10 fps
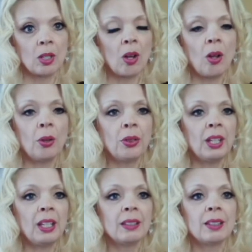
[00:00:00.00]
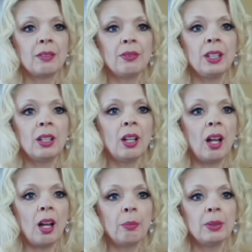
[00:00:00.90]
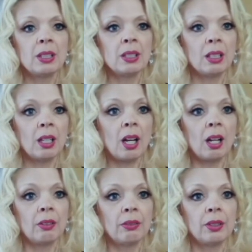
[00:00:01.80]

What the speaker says: all things that feel opposite of.